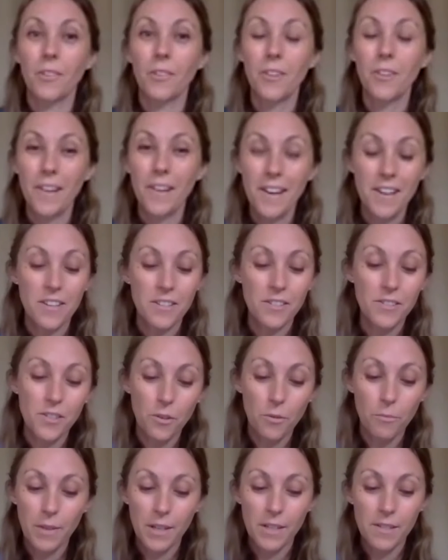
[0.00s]
Okay,
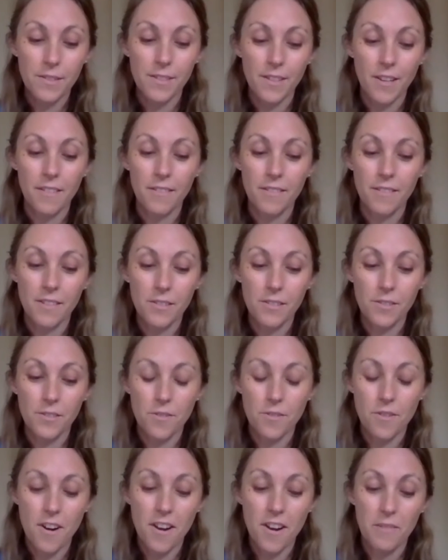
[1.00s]
so based on the
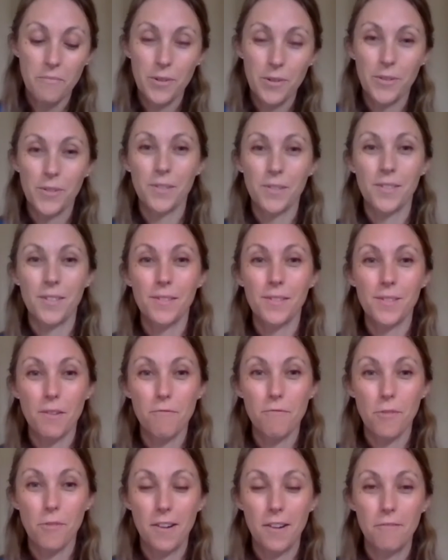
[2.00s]
story and persistence
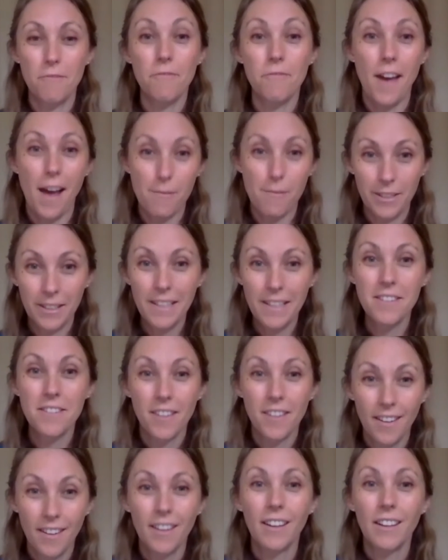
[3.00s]
of one family
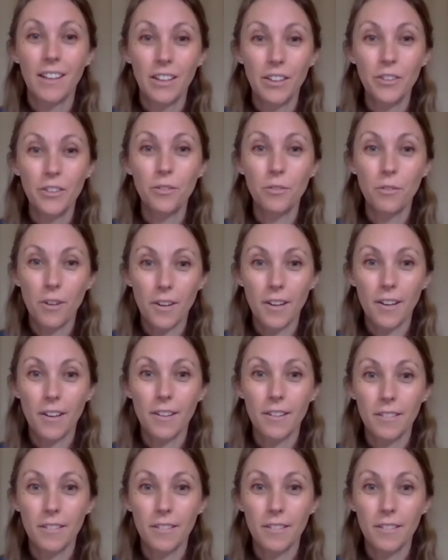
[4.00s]
who were